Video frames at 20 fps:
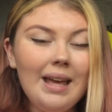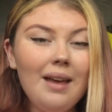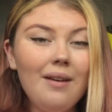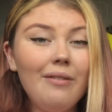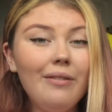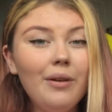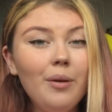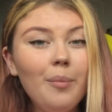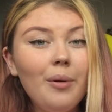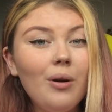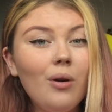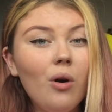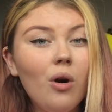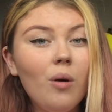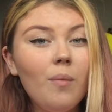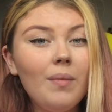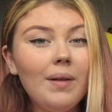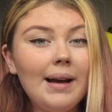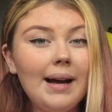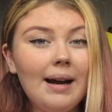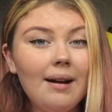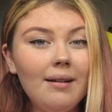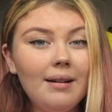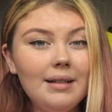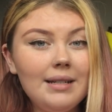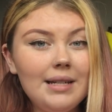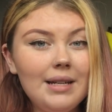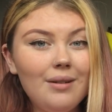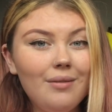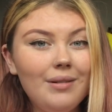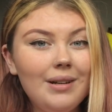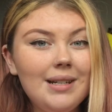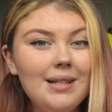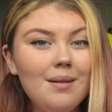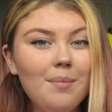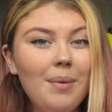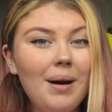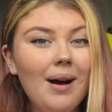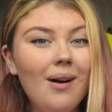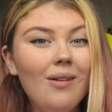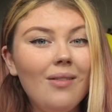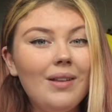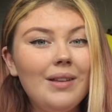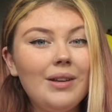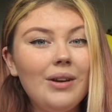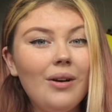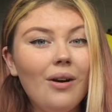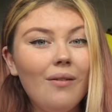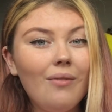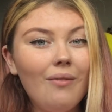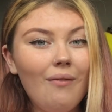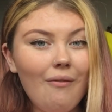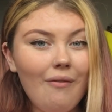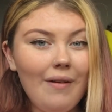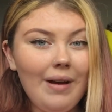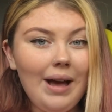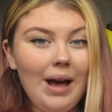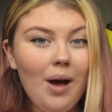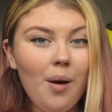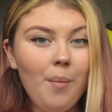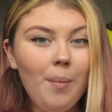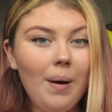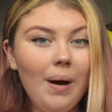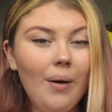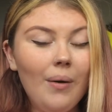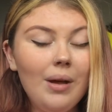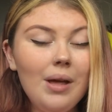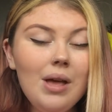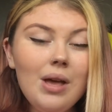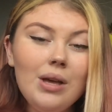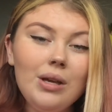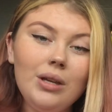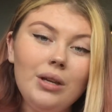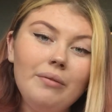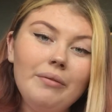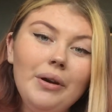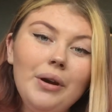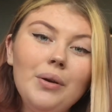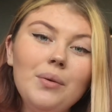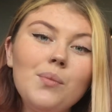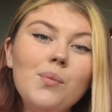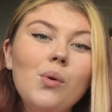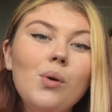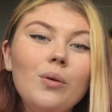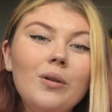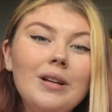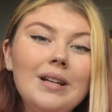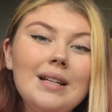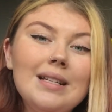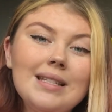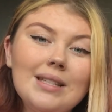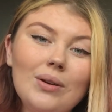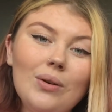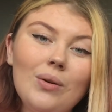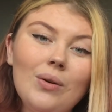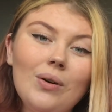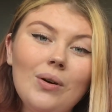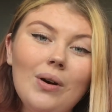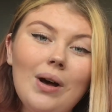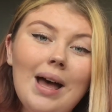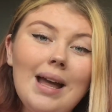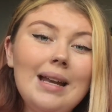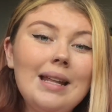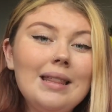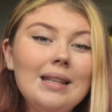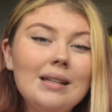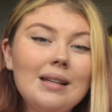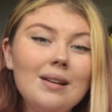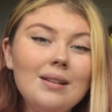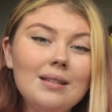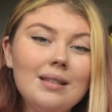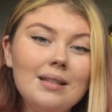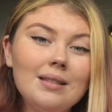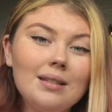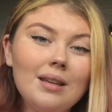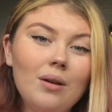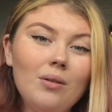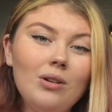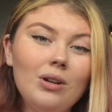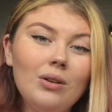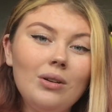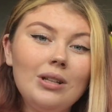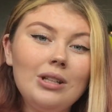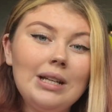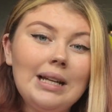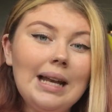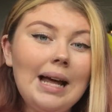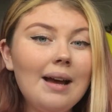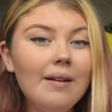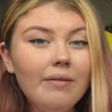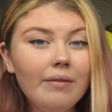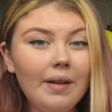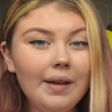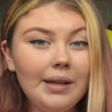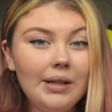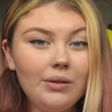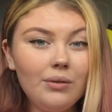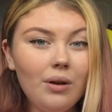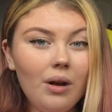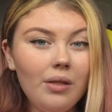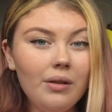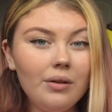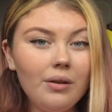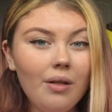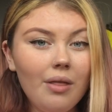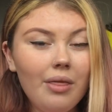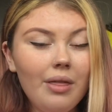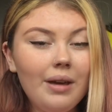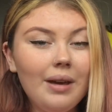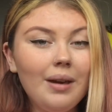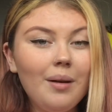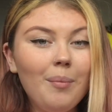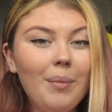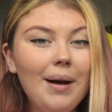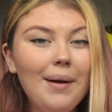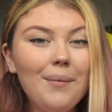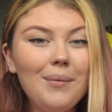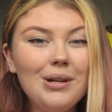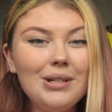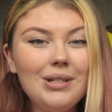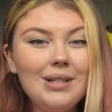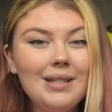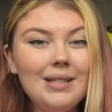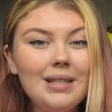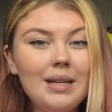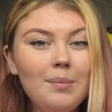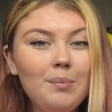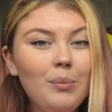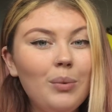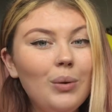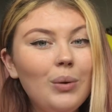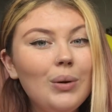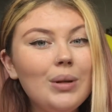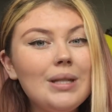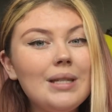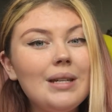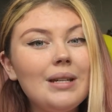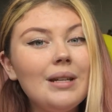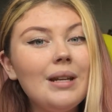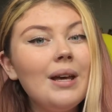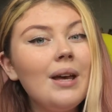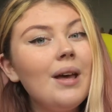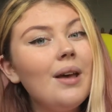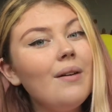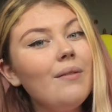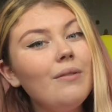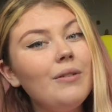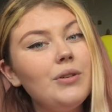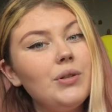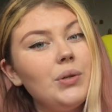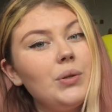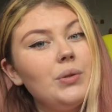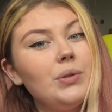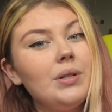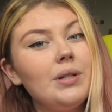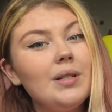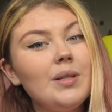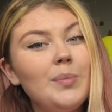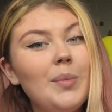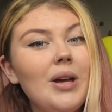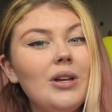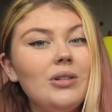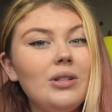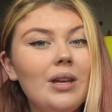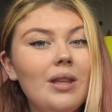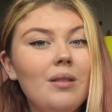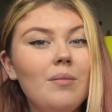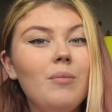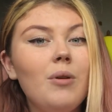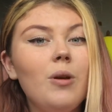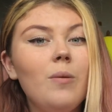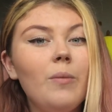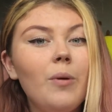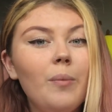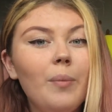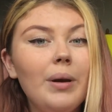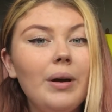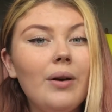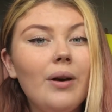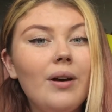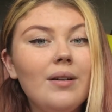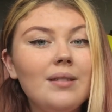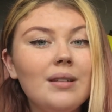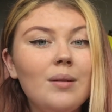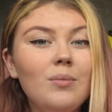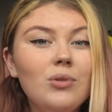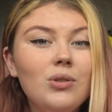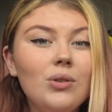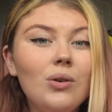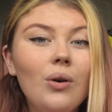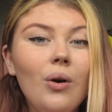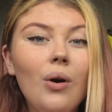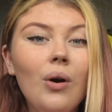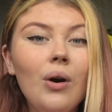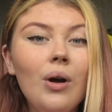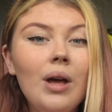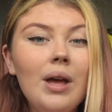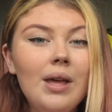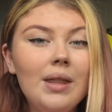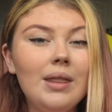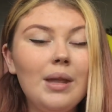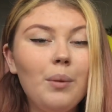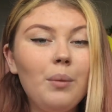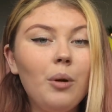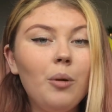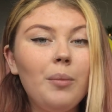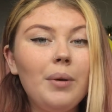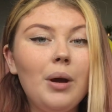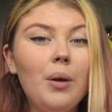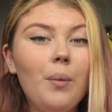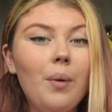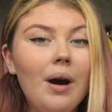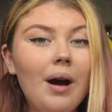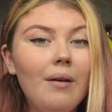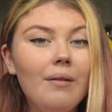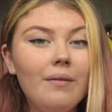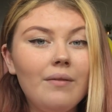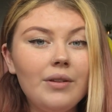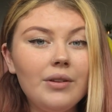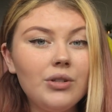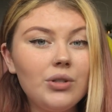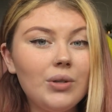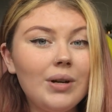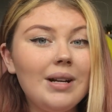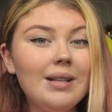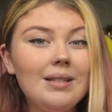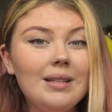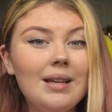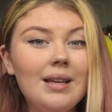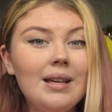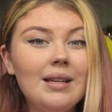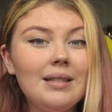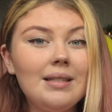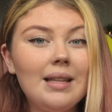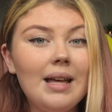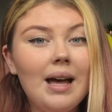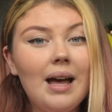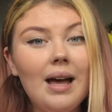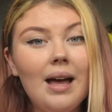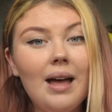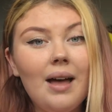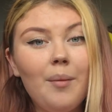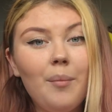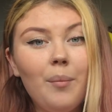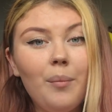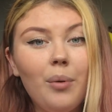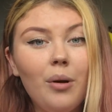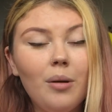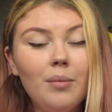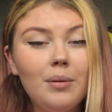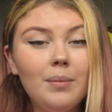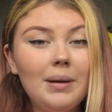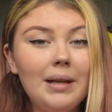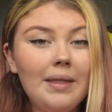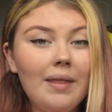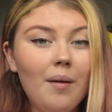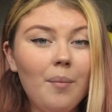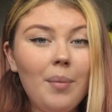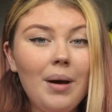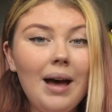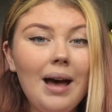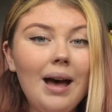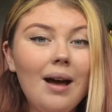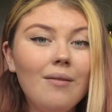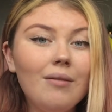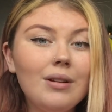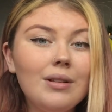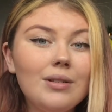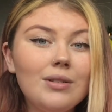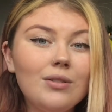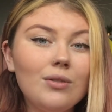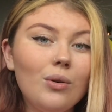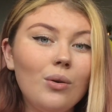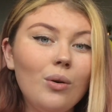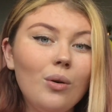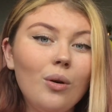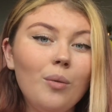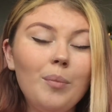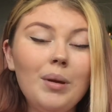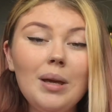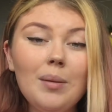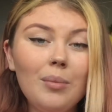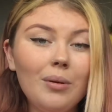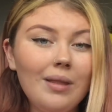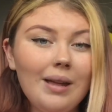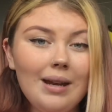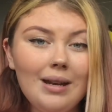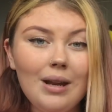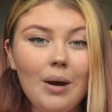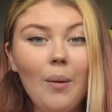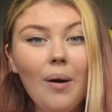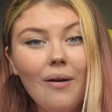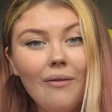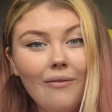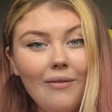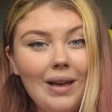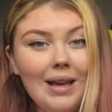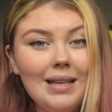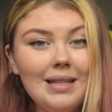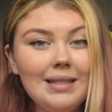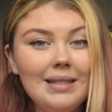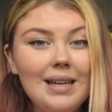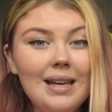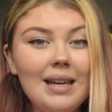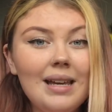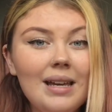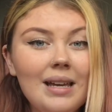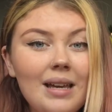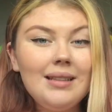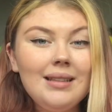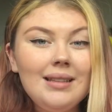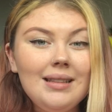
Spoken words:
if you become the character you read about, then you often forget about your own worries or anything else that's going on in your life that you'd rather not think about, which is important for children, especially at the moment, because I'm sure they will be aware of the stresses that probably their parents or people they know are facing.